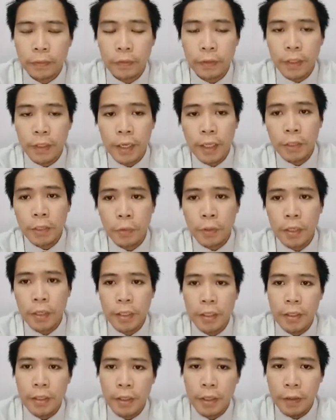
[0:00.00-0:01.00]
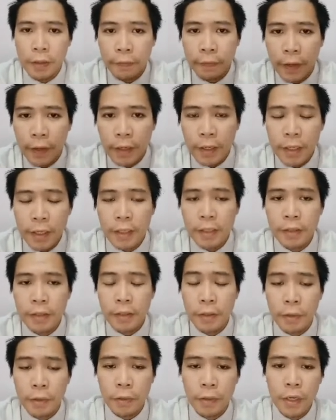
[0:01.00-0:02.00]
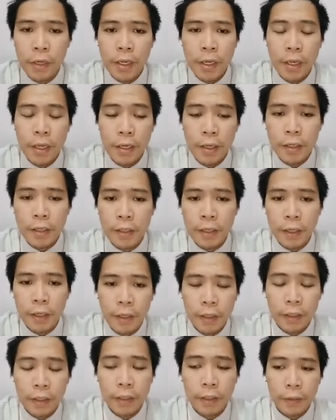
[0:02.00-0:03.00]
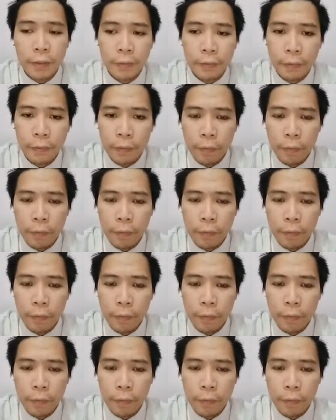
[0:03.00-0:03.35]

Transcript: The next one is the findings. So these are the